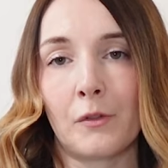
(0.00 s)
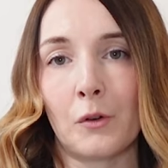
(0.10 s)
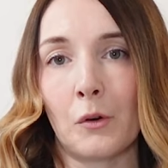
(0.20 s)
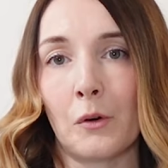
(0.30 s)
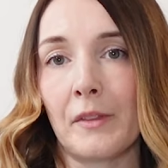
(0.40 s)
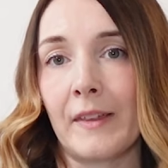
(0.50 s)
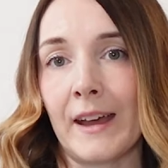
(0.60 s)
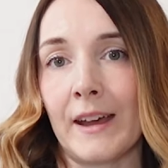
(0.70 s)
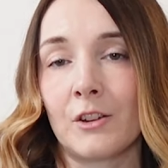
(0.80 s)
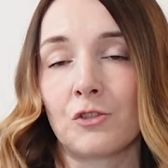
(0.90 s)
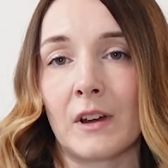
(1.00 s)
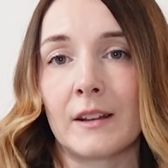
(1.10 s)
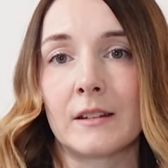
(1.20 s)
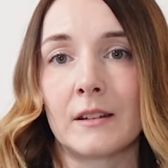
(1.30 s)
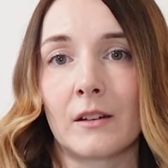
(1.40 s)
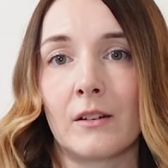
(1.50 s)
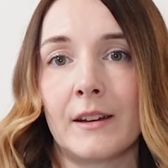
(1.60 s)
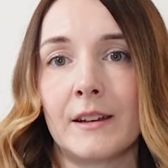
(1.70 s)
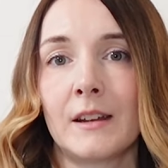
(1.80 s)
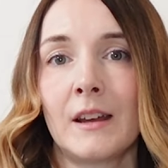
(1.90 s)
for their dress
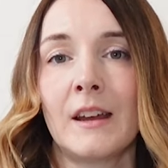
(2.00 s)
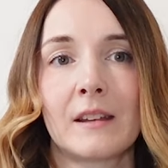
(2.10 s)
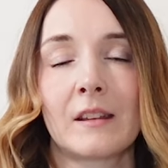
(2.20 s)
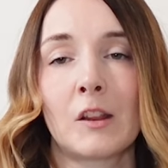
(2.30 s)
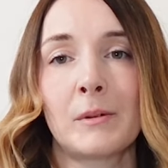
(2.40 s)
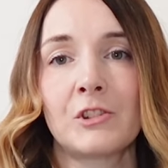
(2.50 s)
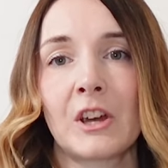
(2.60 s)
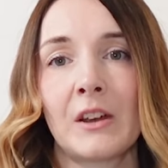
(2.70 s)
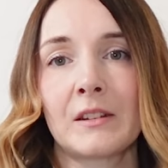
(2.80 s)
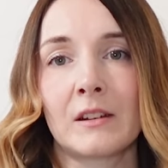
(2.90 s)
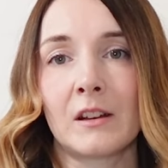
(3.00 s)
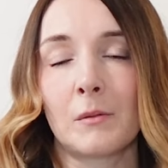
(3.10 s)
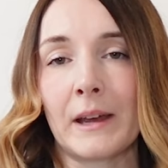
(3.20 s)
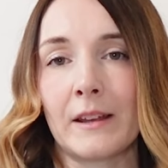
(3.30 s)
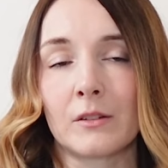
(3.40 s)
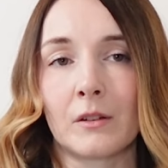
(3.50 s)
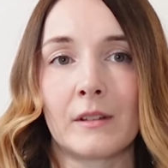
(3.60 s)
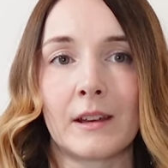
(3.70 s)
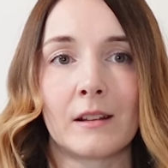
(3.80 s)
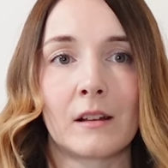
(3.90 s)
design. So they'll be chosen based on
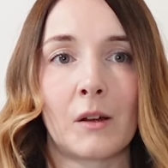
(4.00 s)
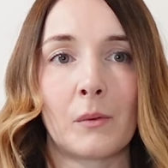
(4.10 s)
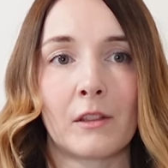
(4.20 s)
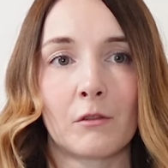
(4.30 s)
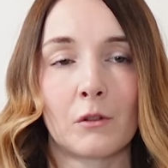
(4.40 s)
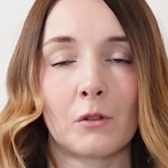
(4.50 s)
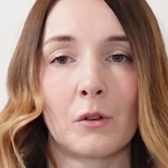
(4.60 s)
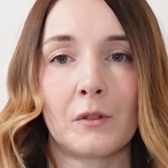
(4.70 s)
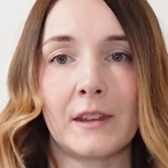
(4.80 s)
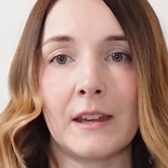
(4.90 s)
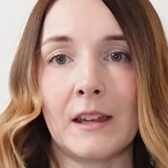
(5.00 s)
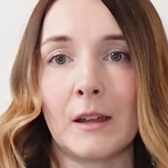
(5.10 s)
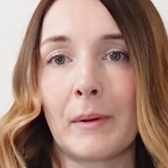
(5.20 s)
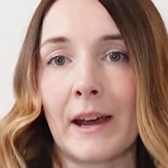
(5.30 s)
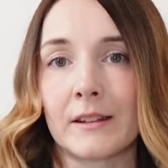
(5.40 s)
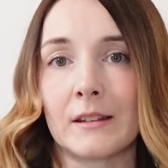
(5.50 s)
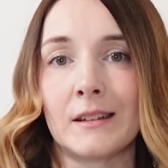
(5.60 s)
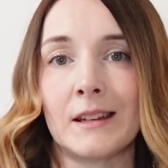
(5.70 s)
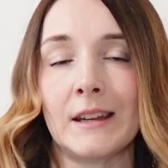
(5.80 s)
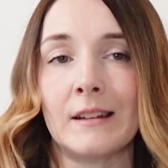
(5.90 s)
things like whether or not the
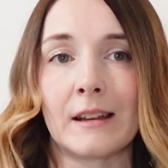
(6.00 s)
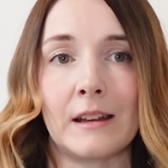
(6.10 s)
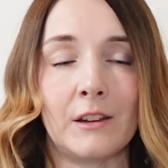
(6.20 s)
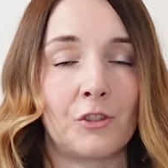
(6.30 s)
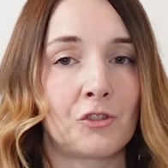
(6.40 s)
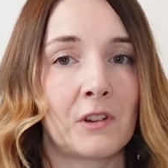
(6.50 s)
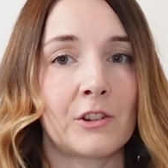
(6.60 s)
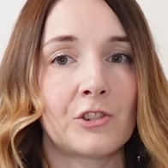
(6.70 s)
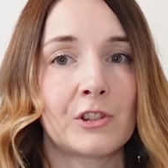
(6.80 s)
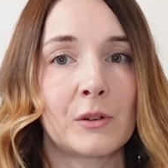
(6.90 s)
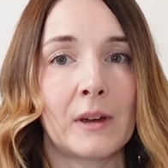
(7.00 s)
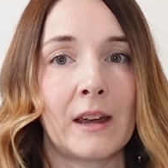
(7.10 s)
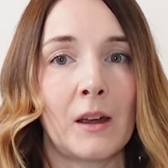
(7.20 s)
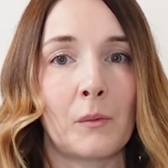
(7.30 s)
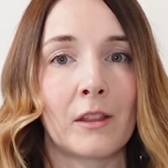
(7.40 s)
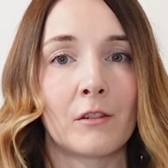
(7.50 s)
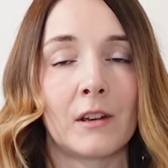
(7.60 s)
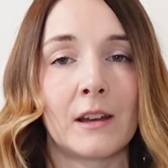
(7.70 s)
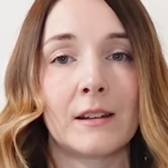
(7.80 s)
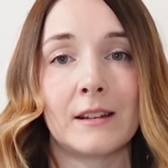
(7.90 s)
pattern needs any stretch to it, whether
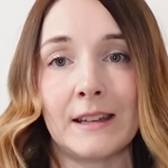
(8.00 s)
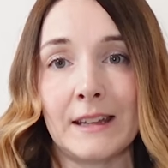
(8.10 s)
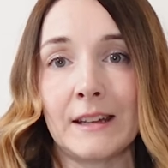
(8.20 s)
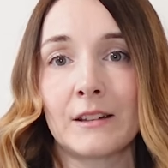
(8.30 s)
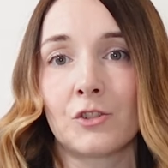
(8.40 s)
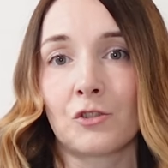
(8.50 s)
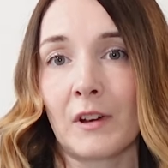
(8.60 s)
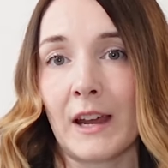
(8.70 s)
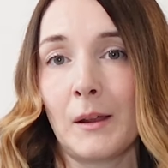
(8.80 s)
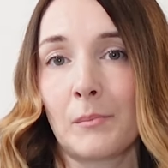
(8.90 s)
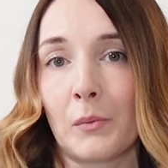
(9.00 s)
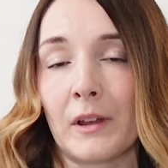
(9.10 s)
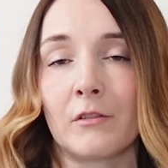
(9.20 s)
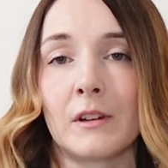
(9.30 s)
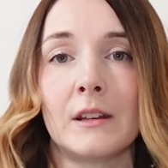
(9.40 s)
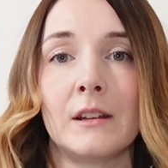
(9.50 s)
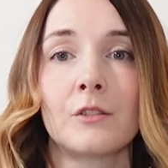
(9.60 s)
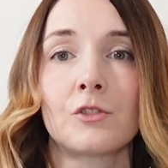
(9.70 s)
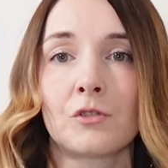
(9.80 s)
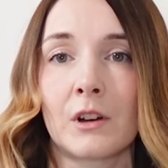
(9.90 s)
it needs drape, whether it needs
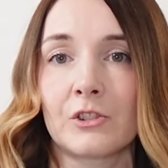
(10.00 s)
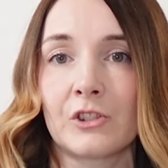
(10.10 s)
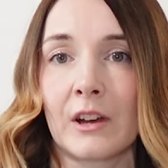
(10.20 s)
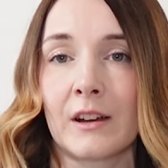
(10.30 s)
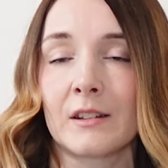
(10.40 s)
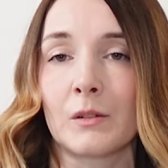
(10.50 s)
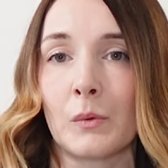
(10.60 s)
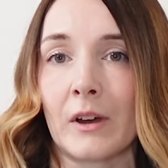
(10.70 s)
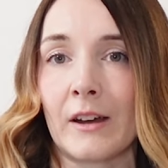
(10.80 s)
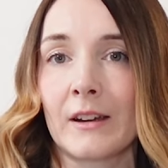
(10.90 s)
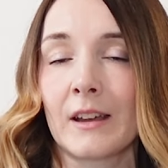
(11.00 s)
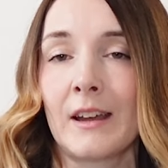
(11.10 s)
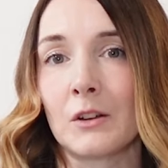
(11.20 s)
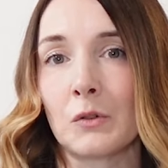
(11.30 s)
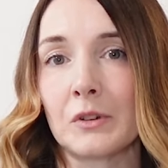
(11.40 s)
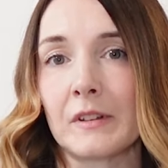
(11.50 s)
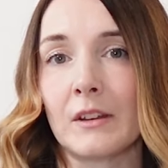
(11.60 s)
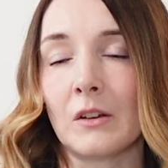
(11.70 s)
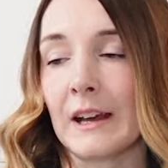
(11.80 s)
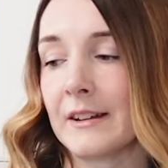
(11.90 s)
structure to work, and in order
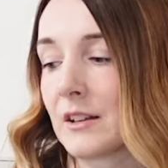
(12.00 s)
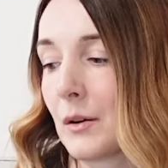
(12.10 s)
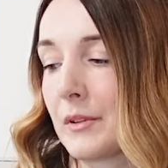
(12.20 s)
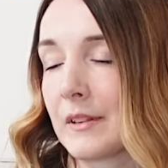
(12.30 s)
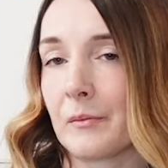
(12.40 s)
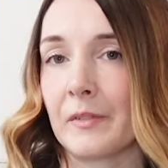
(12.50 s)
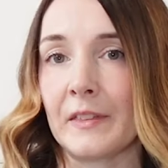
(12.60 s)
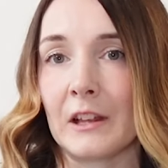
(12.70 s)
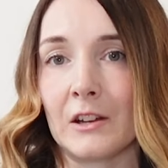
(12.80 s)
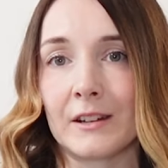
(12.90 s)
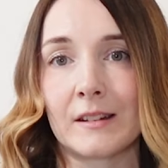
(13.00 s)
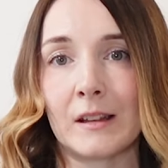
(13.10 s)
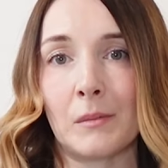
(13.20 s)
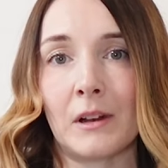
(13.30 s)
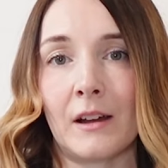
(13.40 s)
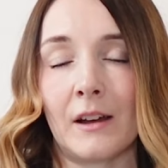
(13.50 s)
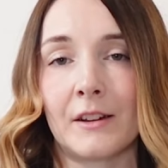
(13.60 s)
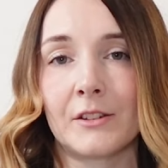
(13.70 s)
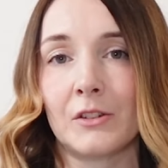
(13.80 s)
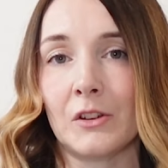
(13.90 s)
that you'll end up with something that looks
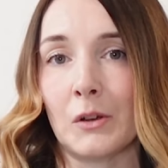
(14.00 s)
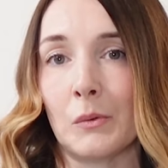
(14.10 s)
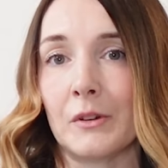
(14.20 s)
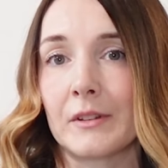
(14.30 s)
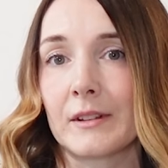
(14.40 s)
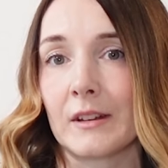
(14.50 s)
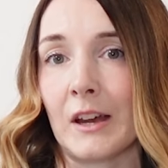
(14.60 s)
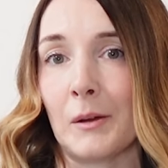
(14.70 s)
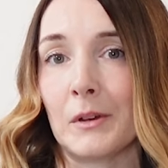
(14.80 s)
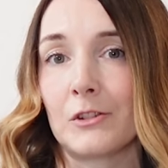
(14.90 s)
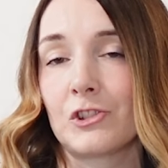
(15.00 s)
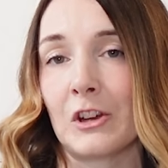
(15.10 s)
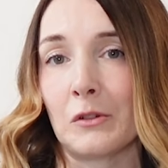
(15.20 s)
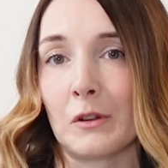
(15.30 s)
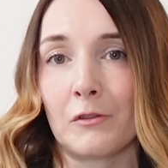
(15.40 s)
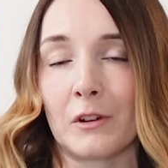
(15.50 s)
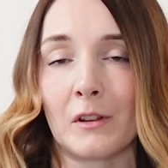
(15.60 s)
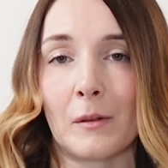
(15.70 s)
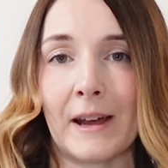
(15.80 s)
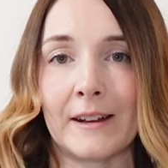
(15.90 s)
similar to what's shown on the front
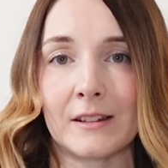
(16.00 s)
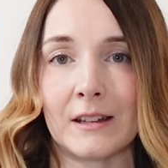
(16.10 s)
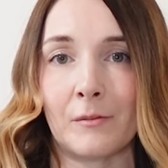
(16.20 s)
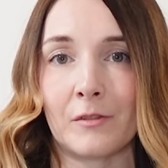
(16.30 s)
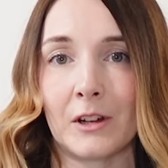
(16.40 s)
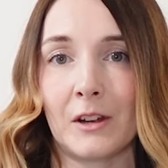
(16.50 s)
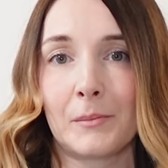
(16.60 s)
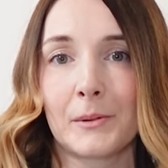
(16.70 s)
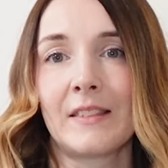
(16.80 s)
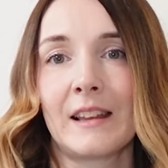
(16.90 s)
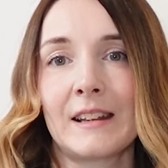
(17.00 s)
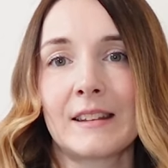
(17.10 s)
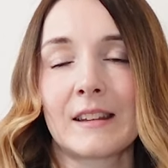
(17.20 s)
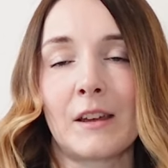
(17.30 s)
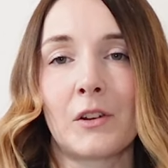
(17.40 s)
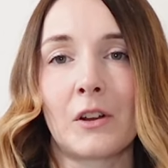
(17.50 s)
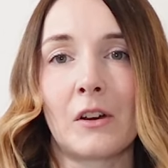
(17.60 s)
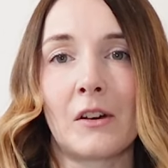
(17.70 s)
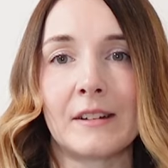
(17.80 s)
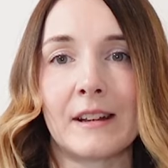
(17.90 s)
of the pattern envelope. The lists given
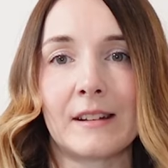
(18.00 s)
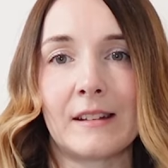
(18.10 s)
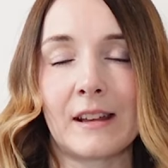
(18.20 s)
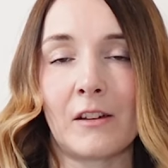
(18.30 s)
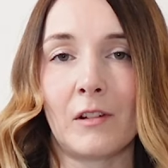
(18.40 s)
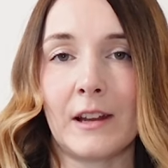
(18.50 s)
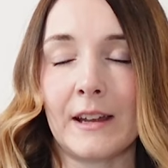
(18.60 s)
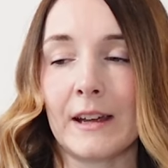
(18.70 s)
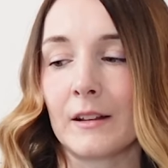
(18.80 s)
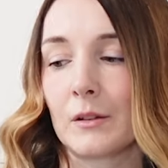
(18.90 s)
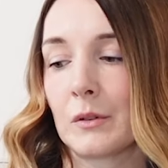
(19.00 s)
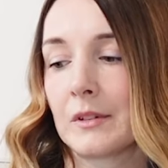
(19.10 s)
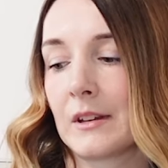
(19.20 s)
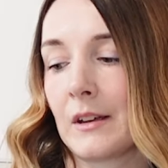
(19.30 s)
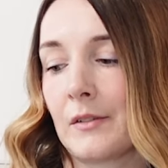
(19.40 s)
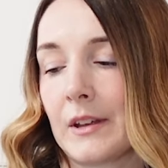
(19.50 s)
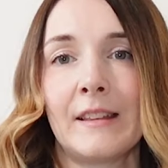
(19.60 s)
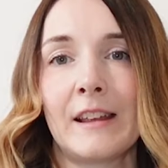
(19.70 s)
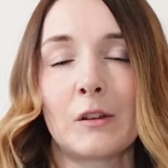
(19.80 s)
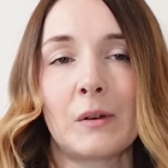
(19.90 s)
aren't necessarily exhaustive.
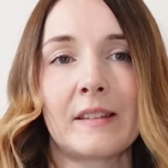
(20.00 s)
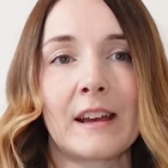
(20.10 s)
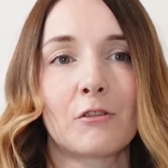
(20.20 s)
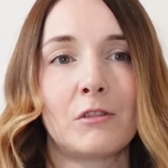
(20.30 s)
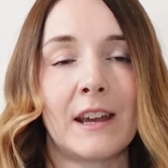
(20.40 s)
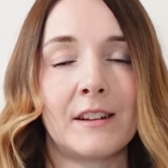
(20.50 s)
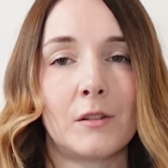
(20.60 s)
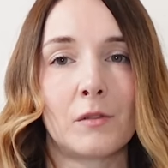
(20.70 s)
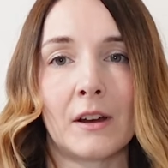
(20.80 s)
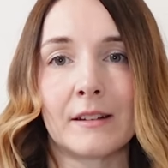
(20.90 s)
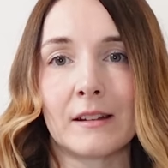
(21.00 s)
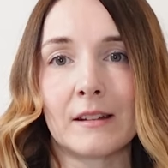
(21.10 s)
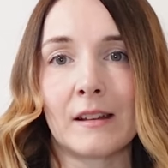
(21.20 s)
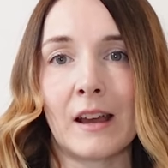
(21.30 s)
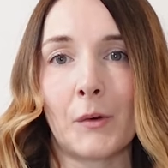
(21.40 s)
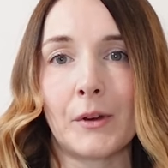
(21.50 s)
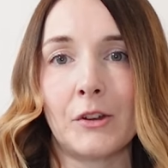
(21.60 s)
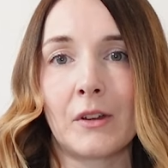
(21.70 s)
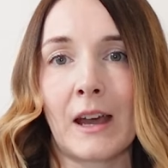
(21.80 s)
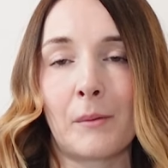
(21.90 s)
There's always that creative license there where
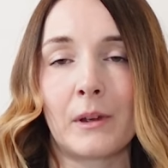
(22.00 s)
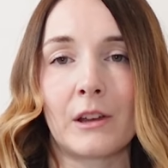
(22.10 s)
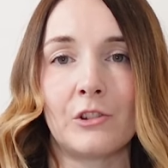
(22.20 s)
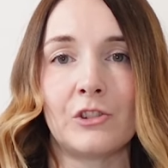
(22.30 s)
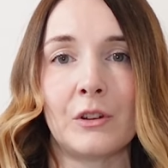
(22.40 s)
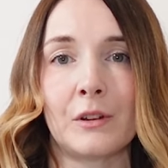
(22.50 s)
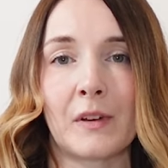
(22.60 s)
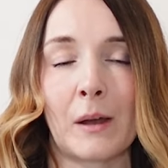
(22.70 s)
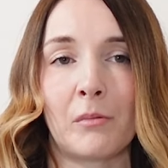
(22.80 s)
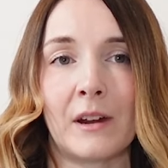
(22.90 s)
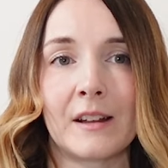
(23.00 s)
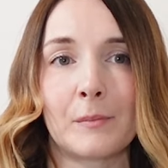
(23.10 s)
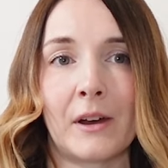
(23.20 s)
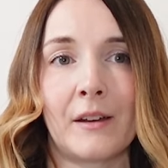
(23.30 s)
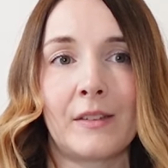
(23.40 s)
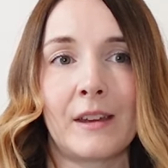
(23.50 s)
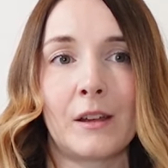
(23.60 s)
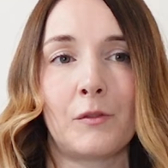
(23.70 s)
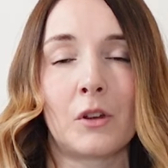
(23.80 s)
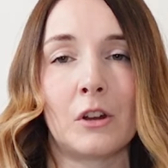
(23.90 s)
you can pick and choose fabrics, but I
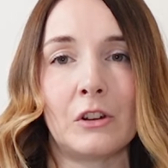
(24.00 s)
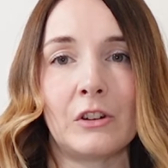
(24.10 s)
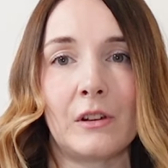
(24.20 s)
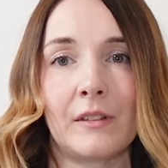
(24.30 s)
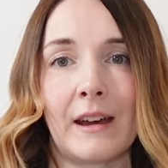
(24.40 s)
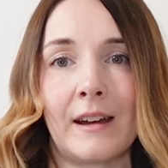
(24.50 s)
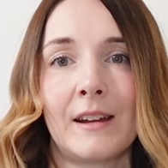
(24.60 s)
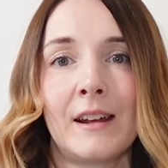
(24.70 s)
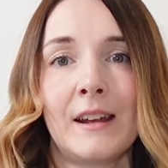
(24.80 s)
think if you're going to do that,